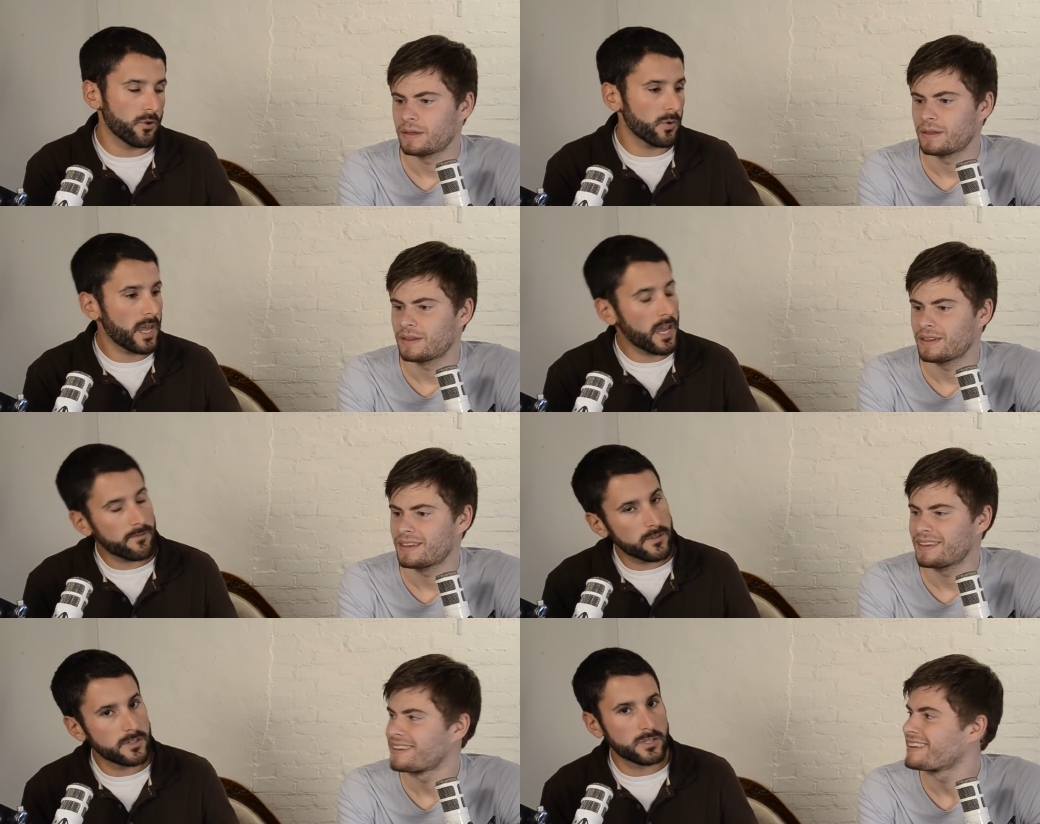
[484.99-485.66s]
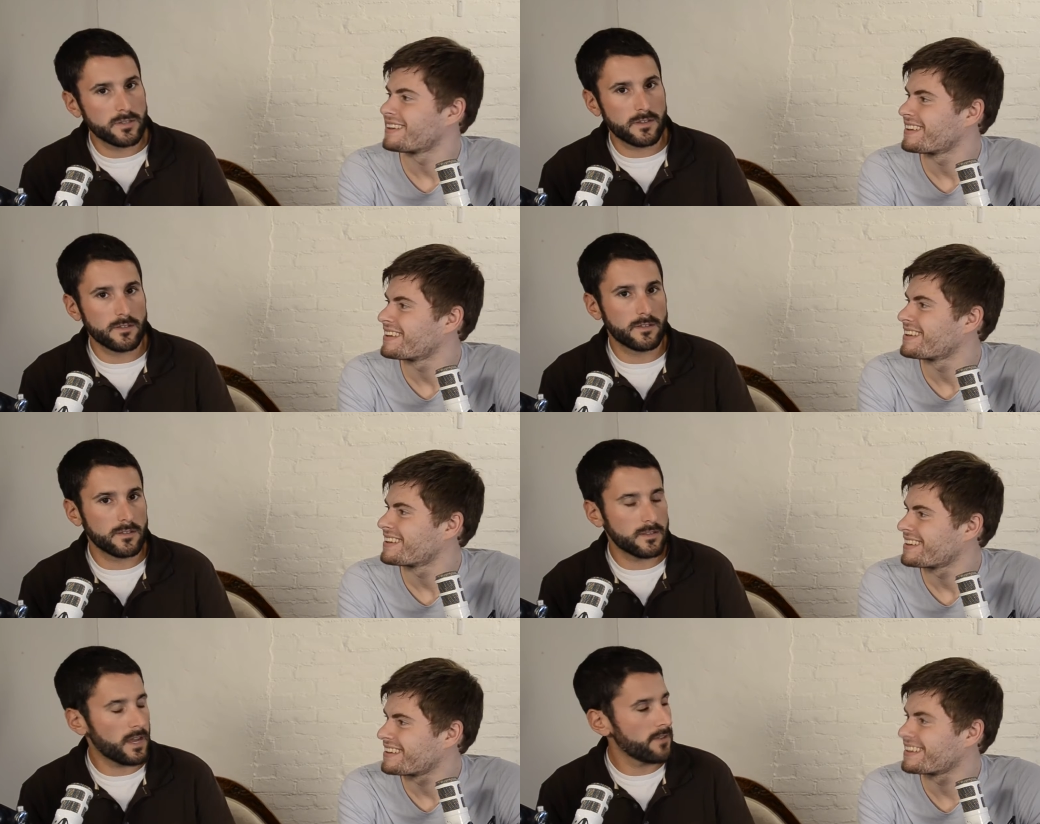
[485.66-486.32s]
Speaker 1: You don't have to
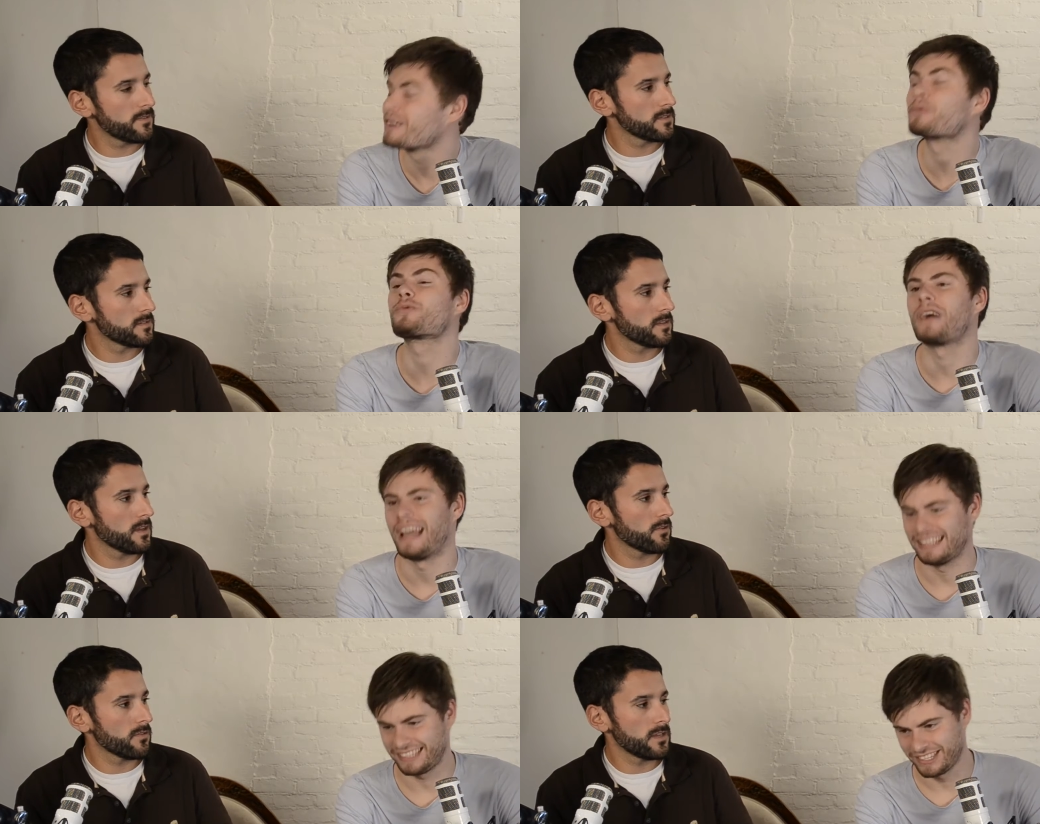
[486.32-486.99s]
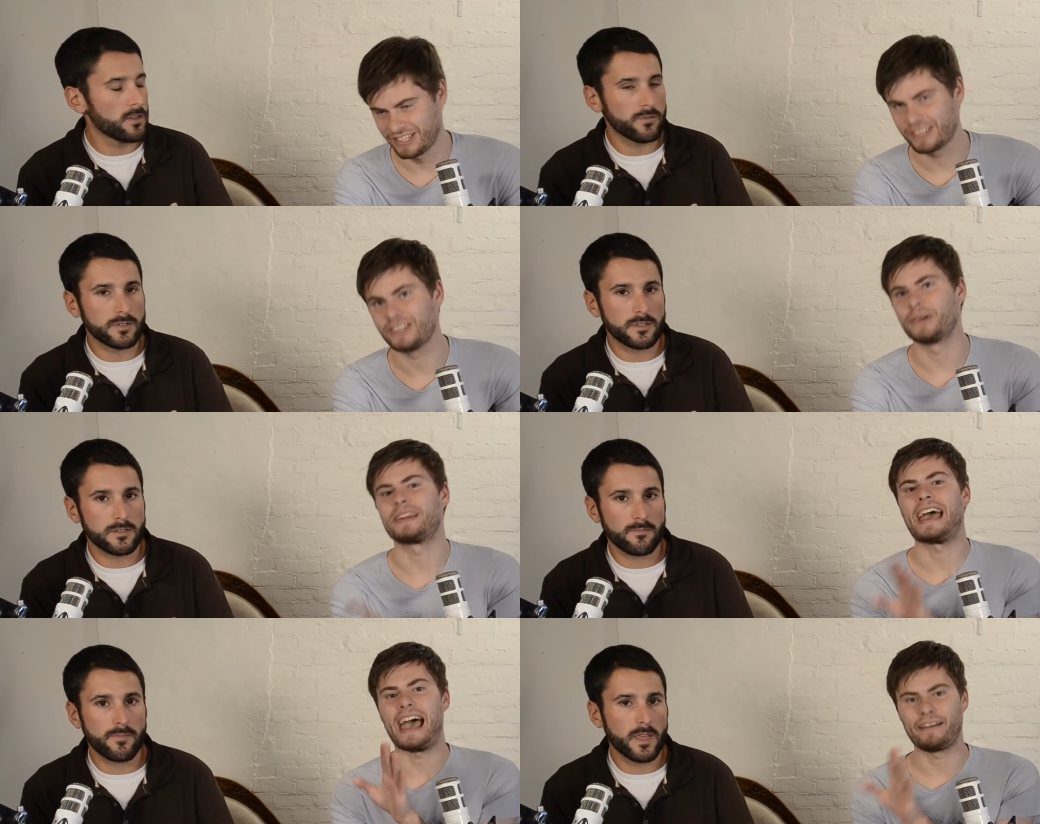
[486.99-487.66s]
to dive into right. their ecosystem.
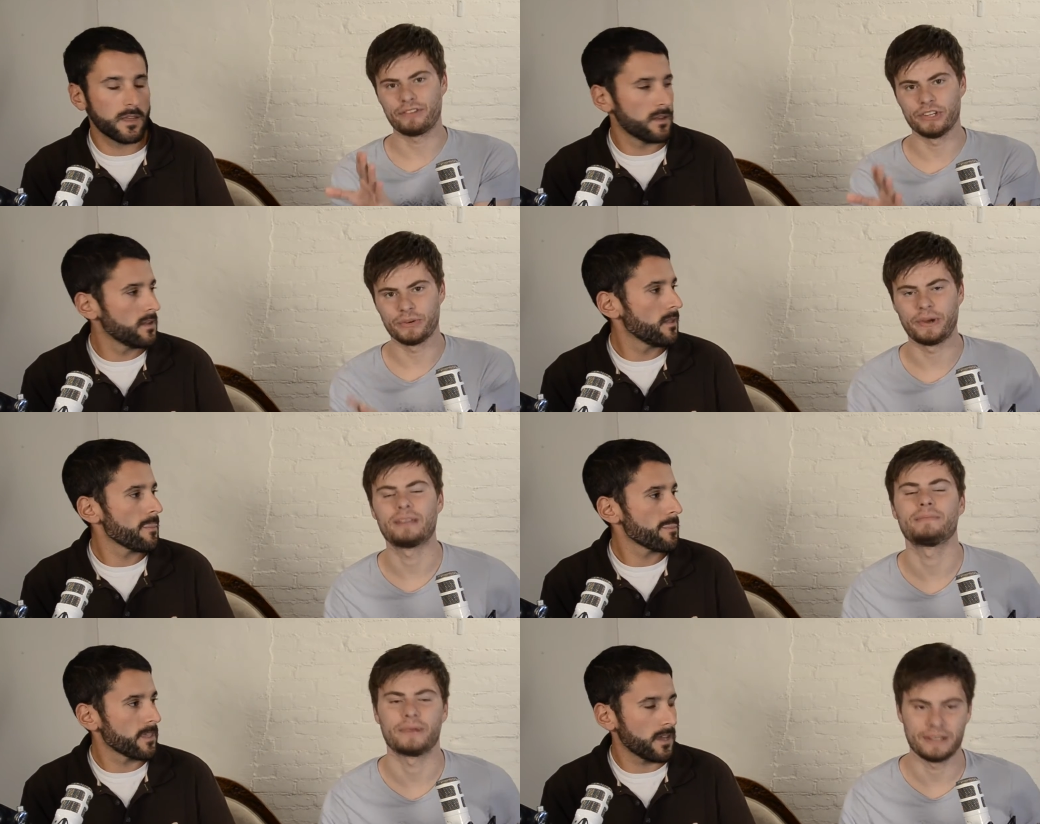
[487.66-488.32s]
You don't have to do it.